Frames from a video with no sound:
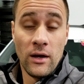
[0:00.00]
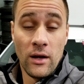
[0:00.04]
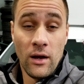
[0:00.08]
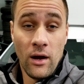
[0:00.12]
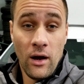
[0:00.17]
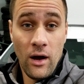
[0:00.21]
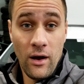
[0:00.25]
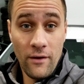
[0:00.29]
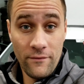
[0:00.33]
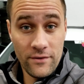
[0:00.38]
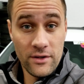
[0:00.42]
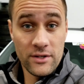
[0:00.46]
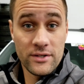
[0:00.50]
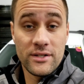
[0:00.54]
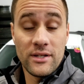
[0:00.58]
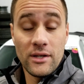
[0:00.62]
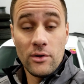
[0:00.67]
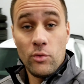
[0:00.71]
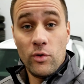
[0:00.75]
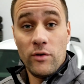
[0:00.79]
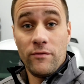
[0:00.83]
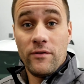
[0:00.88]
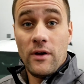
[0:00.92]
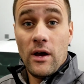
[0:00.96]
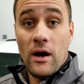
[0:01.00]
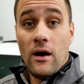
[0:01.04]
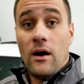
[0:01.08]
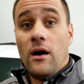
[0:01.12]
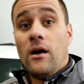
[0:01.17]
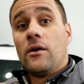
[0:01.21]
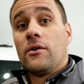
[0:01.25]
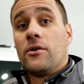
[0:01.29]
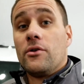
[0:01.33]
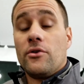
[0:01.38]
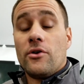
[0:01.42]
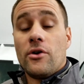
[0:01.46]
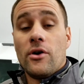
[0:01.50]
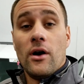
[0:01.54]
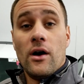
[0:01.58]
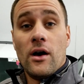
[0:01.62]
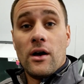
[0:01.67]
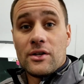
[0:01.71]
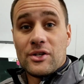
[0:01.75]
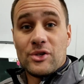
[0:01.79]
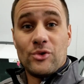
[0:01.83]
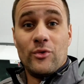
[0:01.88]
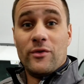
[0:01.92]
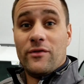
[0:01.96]
obviously we've got
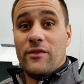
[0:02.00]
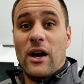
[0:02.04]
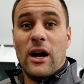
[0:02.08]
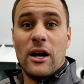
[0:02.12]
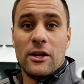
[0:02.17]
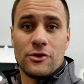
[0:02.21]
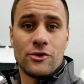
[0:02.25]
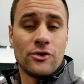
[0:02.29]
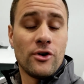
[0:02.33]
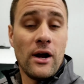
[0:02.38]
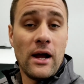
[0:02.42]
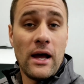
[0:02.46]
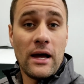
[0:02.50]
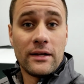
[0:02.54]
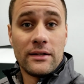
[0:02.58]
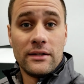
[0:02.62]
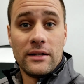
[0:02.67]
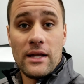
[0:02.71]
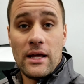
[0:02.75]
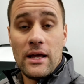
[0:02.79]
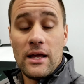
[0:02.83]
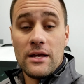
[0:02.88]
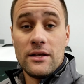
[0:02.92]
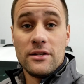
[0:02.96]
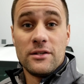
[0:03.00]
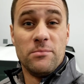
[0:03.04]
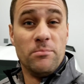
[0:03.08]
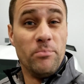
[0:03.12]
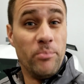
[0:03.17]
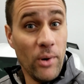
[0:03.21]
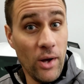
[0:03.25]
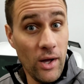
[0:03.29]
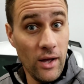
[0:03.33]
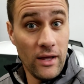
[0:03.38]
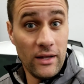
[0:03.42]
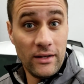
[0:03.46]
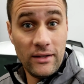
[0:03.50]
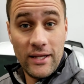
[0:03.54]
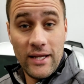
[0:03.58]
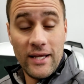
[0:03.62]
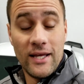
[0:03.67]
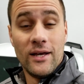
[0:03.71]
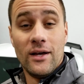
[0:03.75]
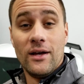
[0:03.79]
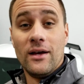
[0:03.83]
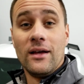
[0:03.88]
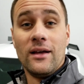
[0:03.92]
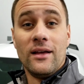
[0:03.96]
autocross, we've got track days, but
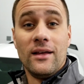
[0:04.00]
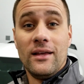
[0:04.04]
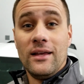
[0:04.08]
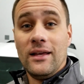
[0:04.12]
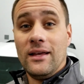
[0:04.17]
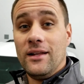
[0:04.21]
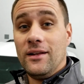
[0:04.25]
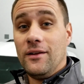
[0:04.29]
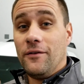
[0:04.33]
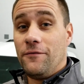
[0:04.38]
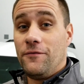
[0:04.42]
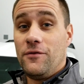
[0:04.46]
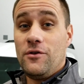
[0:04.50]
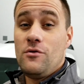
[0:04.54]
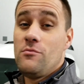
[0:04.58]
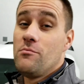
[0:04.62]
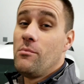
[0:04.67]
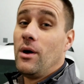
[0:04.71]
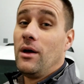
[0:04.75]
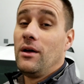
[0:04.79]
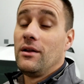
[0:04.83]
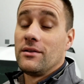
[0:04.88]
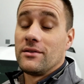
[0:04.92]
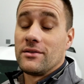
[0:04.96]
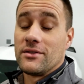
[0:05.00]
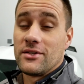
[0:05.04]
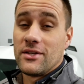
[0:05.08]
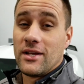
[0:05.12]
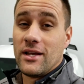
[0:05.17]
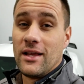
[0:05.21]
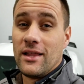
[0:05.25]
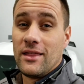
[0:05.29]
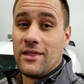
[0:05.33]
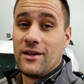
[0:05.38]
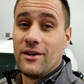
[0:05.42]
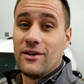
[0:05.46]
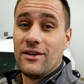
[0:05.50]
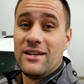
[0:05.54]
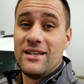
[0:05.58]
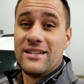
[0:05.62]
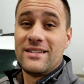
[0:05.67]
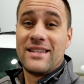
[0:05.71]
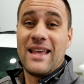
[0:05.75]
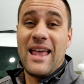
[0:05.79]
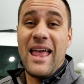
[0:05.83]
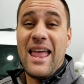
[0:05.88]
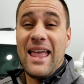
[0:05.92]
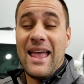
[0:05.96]
in a few months, there
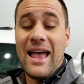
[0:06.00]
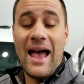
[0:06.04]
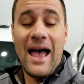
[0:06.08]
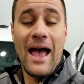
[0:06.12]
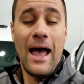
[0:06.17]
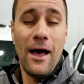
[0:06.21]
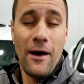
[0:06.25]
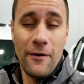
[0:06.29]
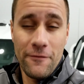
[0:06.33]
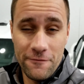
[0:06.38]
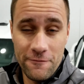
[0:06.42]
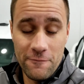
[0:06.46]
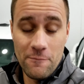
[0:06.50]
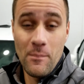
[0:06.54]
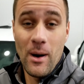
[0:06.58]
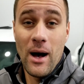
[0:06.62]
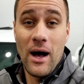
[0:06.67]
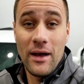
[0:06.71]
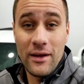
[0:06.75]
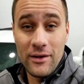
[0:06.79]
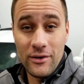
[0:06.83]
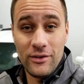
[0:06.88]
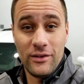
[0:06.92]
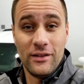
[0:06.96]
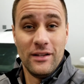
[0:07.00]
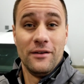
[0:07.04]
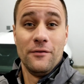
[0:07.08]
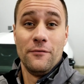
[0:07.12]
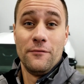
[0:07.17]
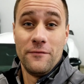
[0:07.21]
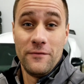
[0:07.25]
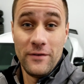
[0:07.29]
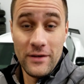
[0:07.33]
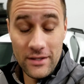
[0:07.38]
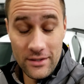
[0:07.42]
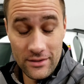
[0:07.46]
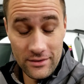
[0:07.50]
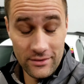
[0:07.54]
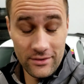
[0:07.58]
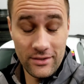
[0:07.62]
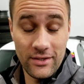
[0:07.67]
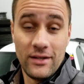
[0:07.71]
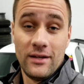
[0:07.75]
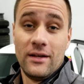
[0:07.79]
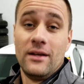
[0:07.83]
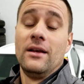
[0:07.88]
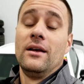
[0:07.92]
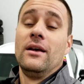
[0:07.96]
is a half-mile
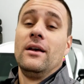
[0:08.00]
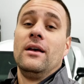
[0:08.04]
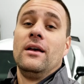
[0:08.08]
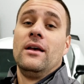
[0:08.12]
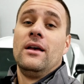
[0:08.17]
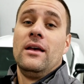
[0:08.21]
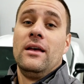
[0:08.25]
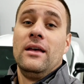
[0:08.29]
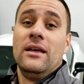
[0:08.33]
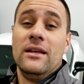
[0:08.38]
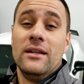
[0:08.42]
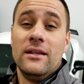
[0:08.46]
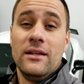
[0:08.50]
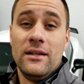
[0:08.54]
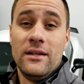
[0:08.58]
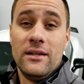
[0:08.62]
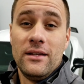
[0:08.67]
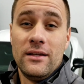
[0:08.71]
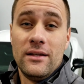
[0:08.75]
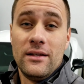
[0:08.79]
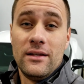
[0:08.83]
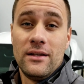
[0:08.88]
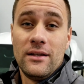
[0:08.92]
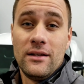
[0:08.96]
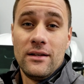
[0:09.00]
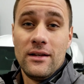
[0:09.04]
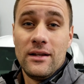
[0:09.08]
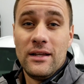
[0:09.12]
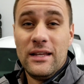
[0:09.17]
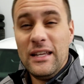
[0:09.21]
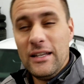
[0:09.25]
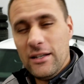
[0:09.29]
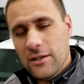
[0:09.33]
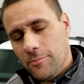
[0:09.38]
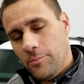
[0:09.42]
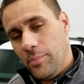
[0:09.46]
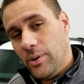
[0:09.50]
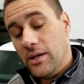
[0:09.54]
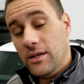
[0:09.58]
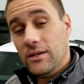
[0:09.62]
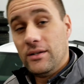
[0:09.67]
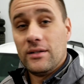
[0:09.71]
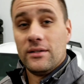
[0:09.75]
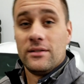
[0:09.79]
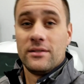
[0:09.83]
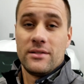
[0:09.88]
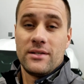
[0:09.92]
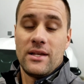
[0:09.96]
event in
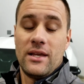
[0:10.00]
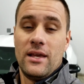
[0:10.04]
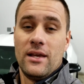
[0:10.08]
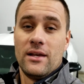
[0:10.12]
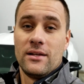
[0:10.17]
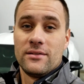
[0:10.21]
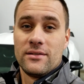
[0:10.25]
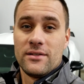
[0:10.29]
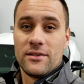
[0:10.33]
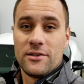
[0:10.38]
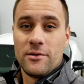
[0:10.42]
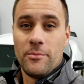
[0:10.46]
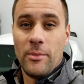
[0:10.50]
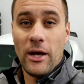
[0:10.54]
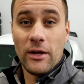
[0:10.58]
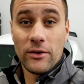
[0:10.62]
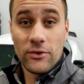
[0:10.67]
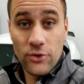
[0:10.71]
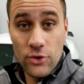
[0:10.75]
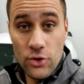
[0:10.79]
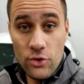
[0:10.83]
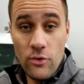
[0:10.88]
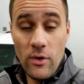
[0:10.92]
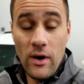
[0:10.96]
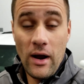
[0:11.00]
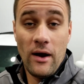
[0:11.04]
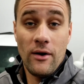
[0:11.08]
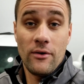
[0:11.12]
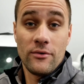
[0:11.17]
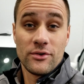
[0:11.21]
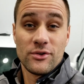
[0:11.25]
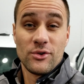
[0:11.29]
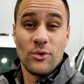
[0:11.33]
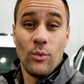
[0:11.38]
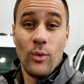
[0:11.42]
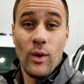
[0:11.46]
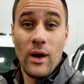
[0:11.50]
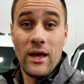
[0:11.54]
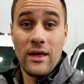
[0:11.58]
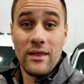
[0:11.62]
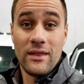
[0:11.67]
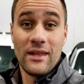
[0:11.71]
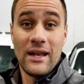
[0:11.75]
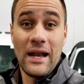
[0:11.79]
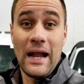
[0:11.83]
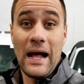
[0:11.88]
Independence, Kansas, about 2 hours away that